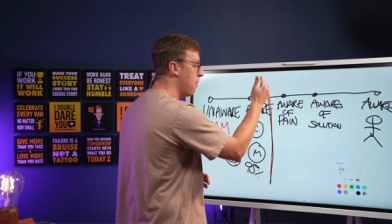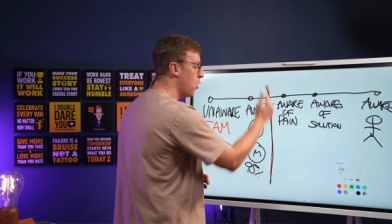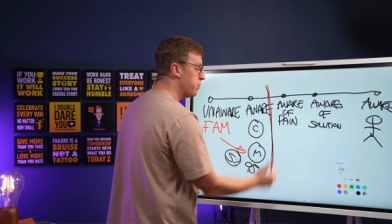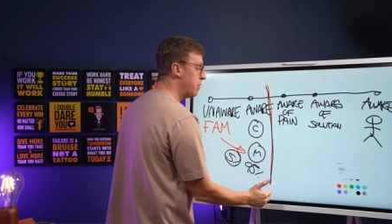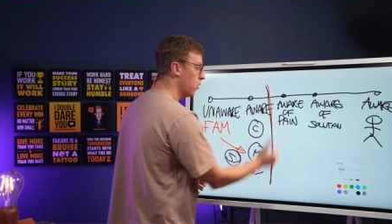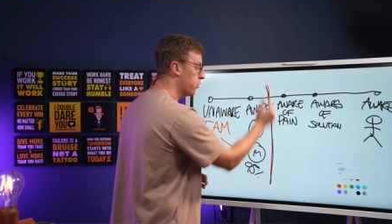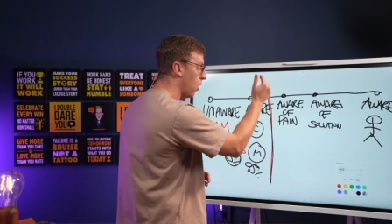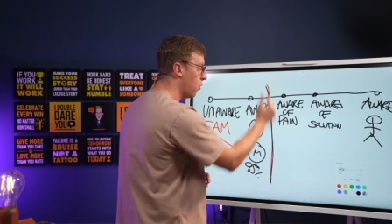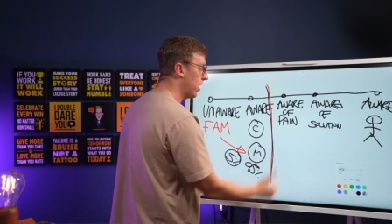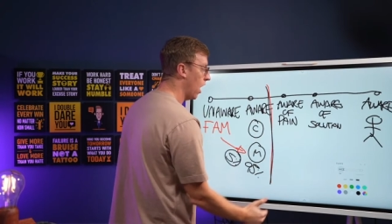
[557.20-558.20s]
most people
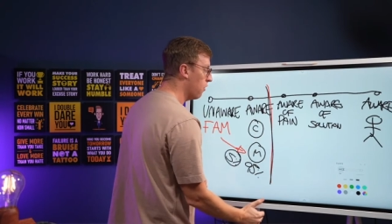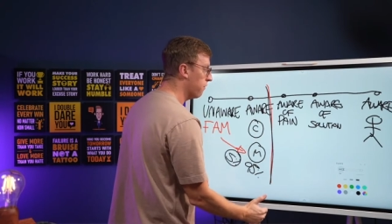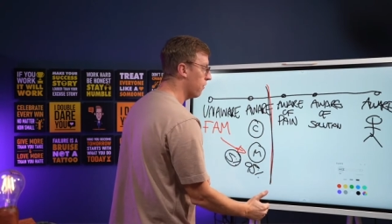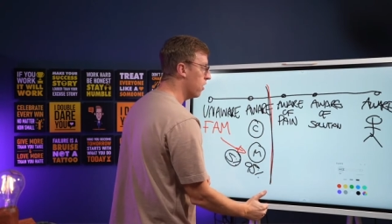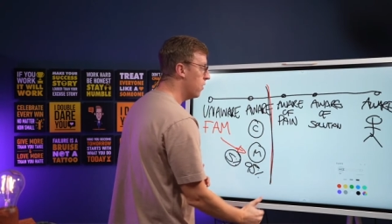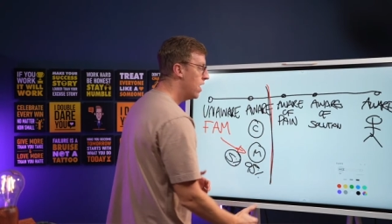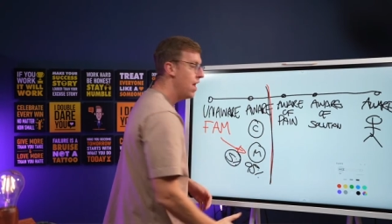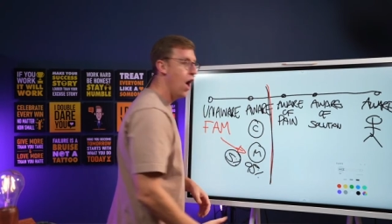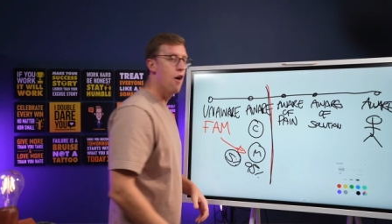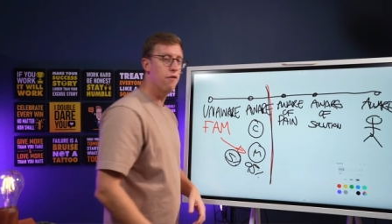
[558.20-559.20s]
don't go through
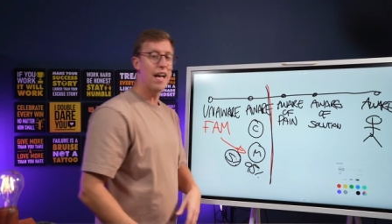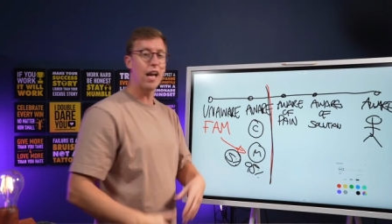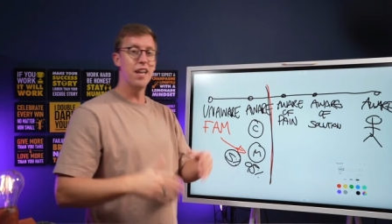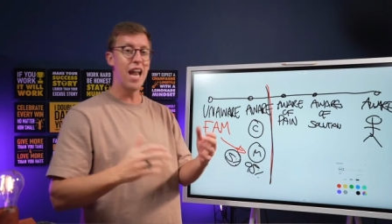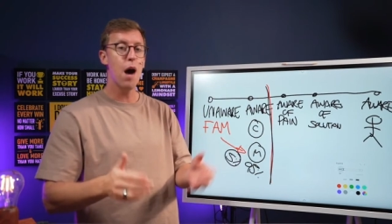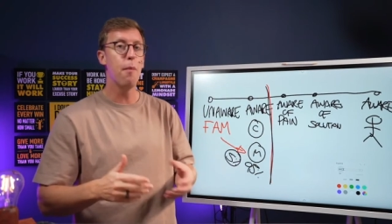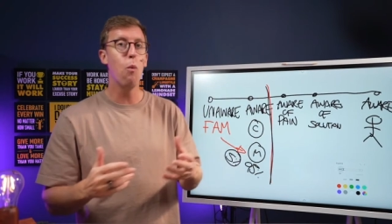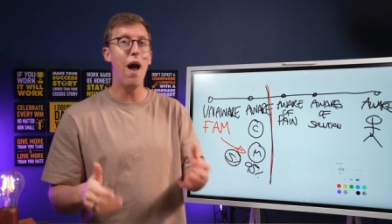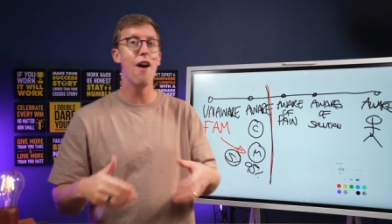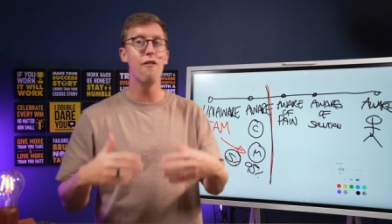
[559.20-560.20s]
of like, now I'm
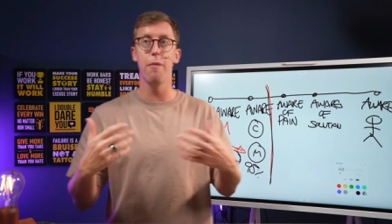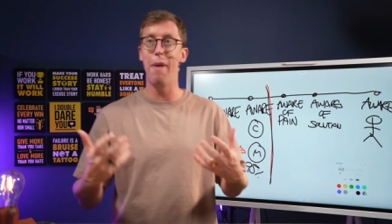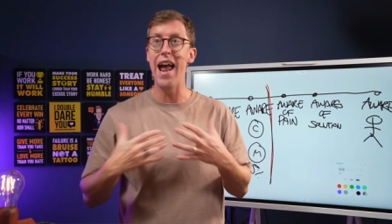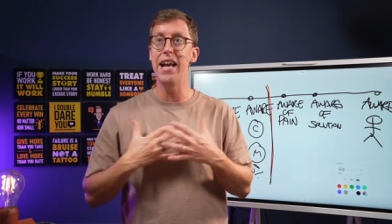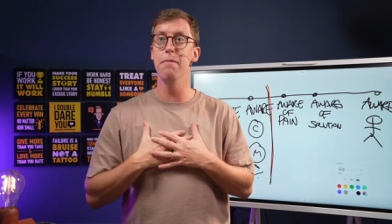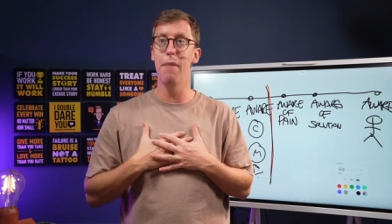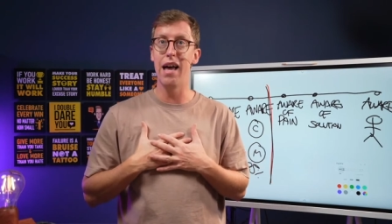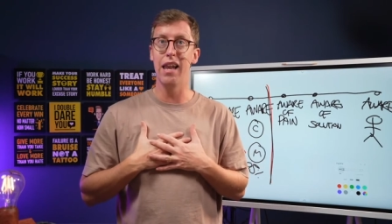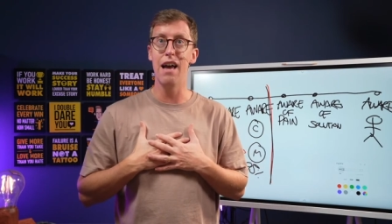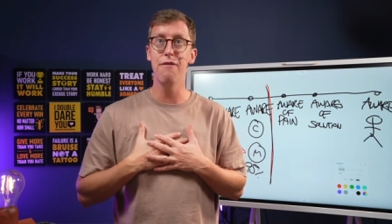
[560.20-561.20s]
aware of the pain in
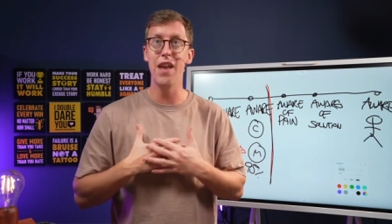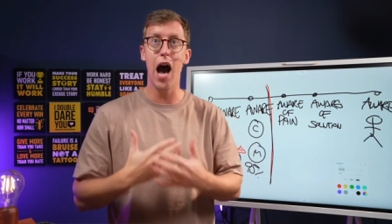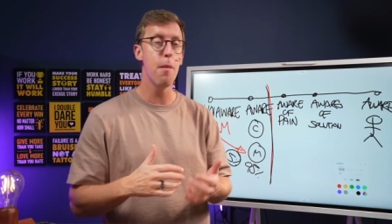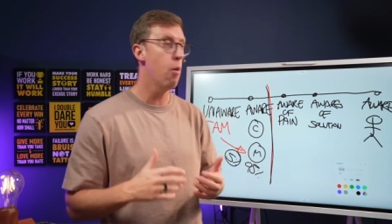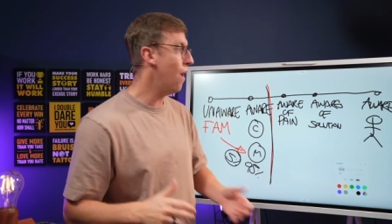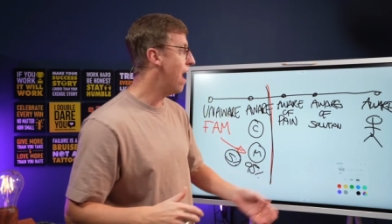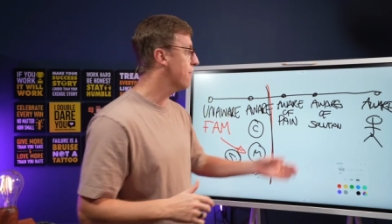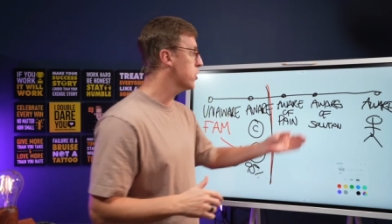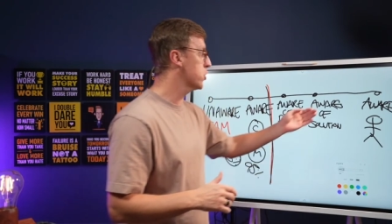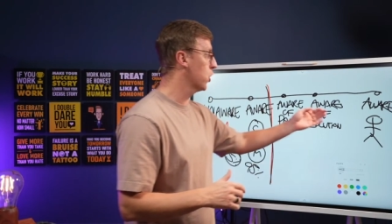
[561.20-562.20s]
my life. Now I'm aware of
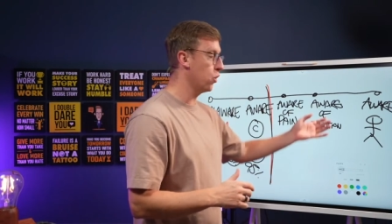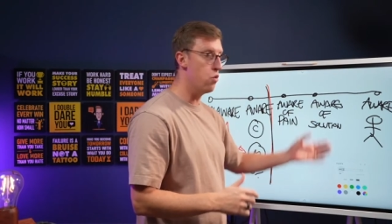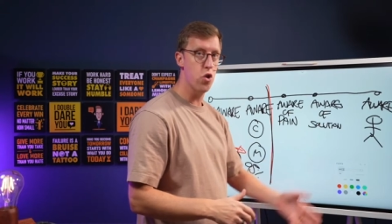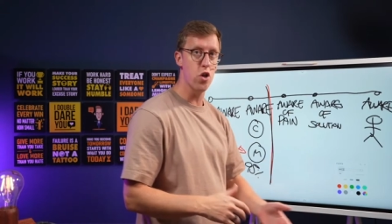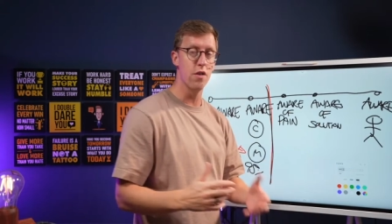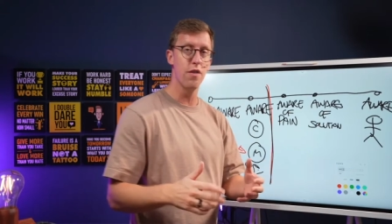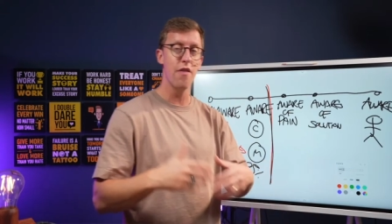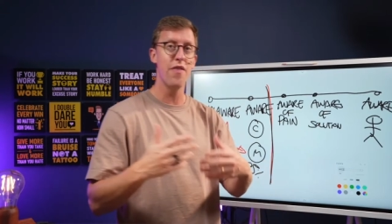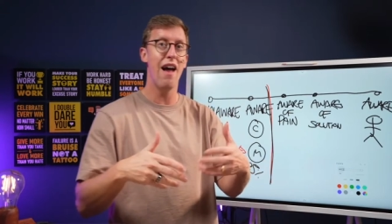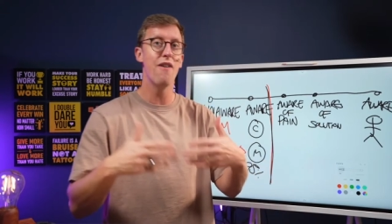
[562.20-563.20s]
the solution
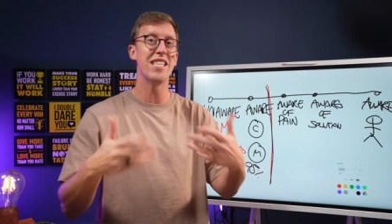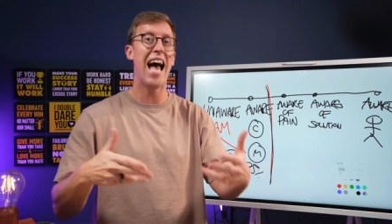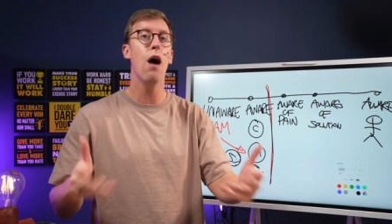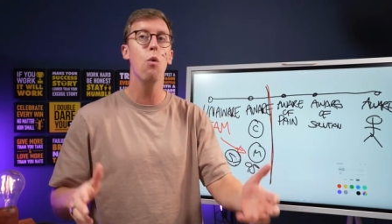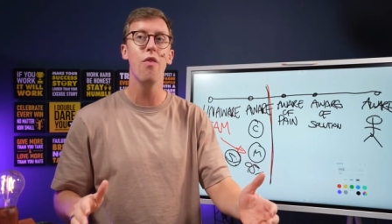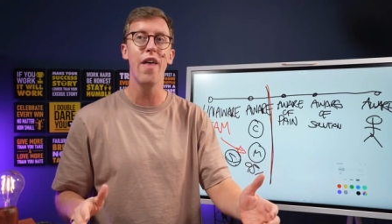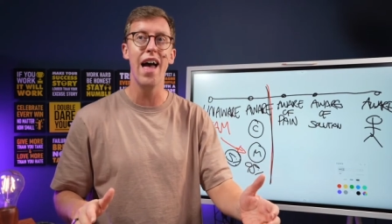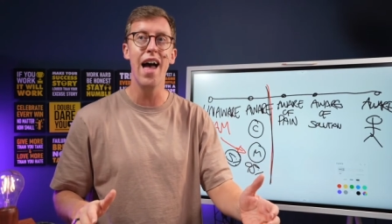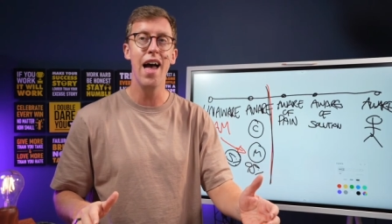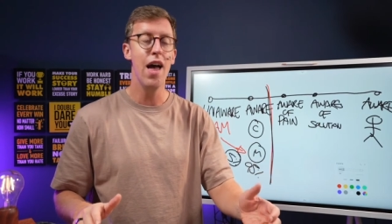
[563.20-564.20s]
that there is out
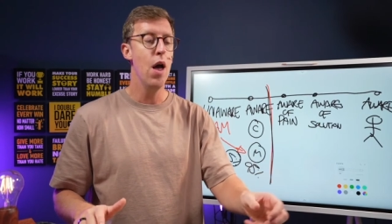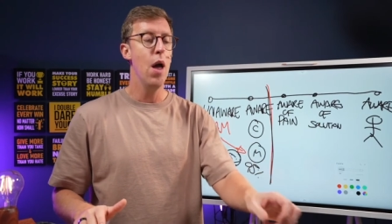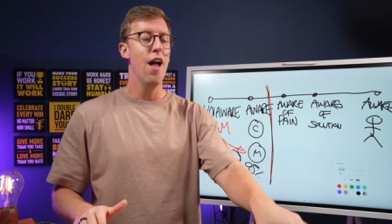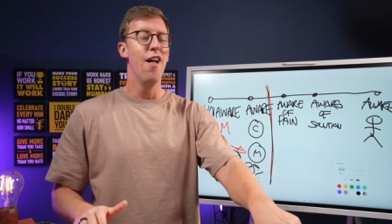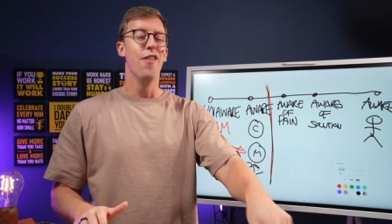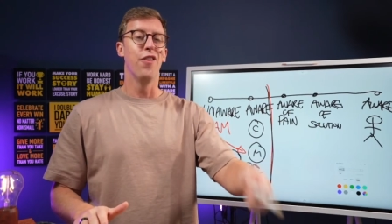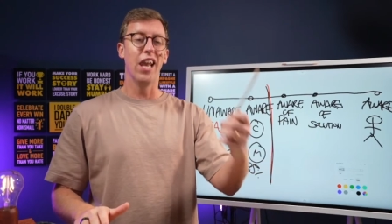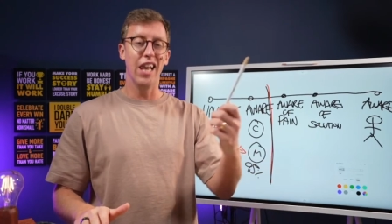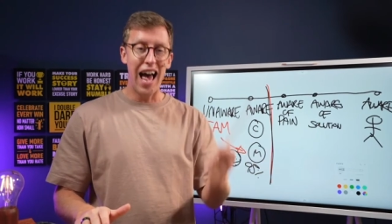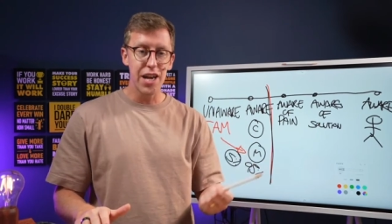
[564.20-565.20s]
there. The
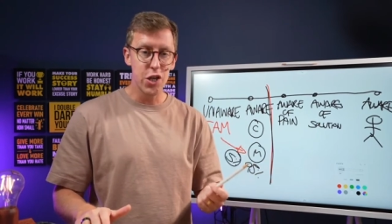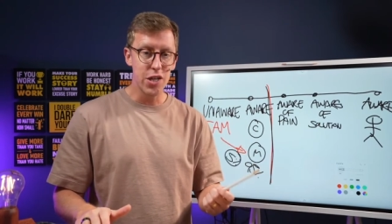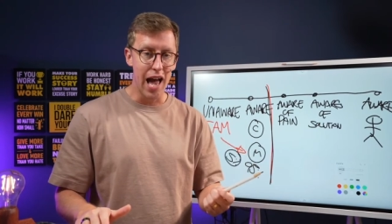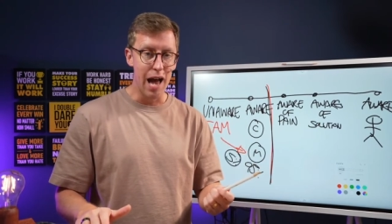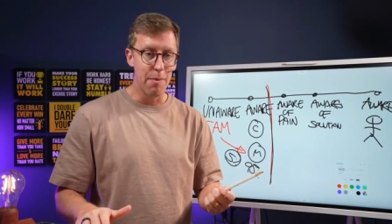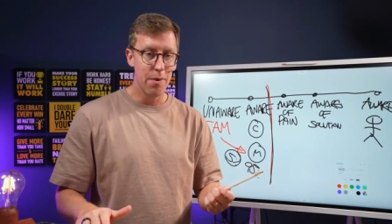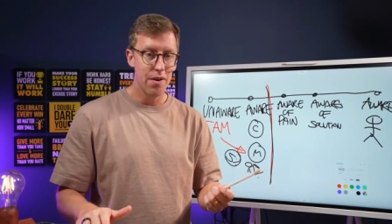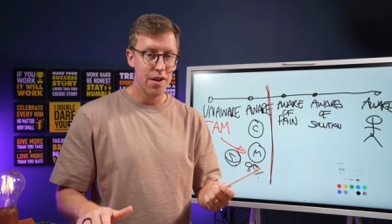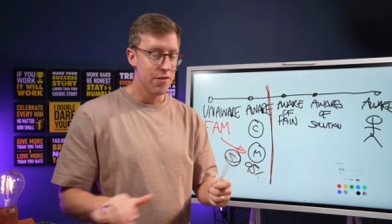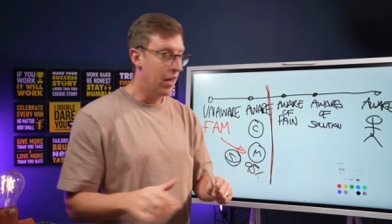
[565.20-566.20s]
last step,
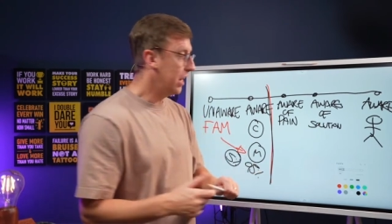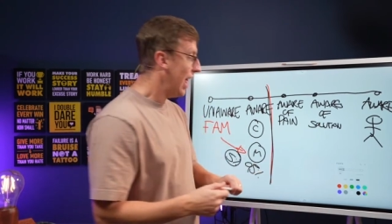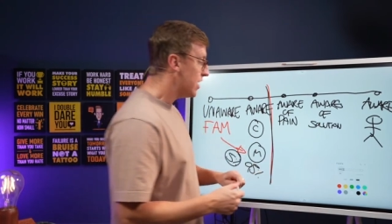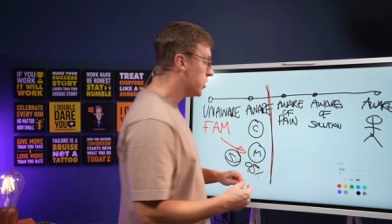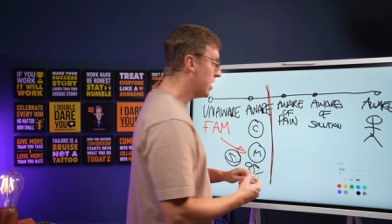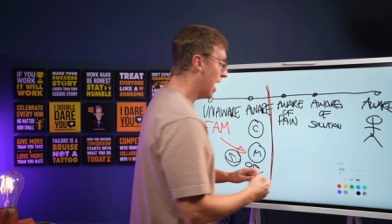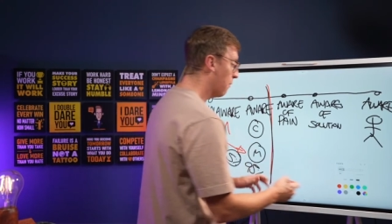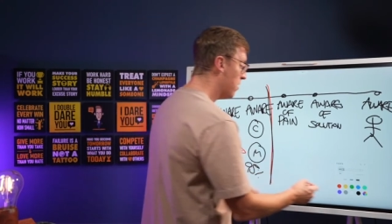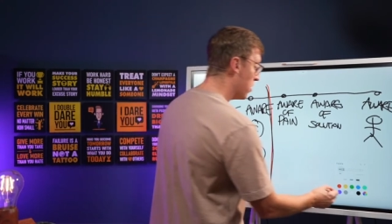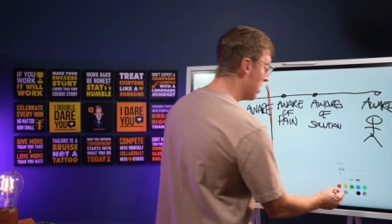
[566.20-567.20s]
the last
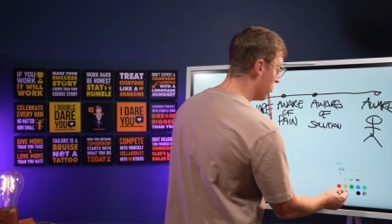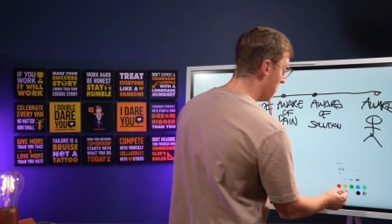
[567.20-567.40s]
step, which is